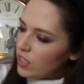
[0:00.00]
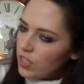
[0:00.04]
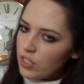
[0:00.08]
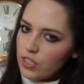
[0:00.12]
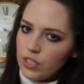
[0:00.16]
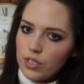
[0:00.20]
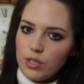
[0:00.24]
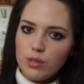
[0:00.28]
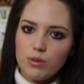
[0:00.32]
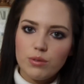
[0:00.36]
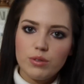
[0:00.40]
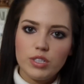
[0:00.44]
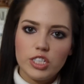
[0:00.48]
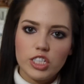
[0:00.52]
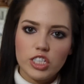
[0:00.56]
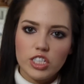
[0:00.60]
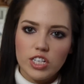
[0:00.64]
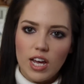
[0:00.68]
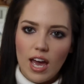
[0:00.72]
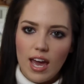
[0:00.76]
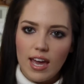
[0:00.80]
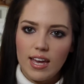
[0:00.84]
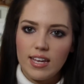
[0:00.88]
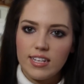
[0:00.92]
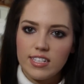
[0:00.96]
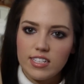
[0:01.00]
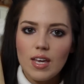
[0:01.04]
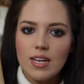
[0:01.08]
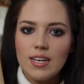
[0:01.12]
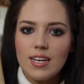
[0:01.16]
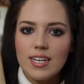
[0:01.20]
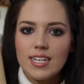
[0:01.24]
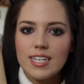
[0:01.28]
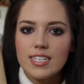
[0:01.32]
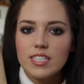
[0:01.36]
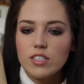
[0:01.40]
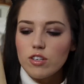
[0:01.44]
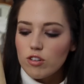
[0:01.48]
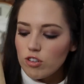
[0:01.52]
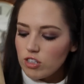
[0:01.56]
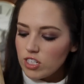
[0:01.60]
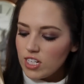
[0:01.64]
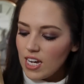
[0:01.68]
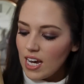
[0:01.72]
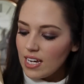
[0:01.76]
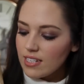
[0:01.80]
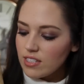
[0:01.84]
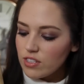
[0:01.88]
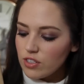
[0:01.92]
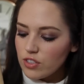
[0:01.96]
nude shade and it's got
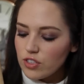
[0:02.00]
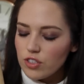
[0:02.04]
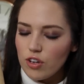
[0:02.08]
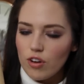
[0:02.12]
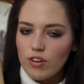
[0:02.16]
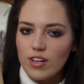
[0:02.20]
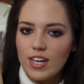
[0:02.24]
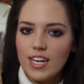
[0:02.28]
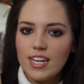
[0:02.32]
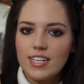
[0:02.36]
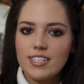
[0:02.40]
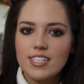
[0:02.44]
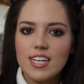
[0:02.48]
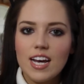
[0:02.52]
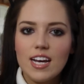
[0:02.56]
tassels on it.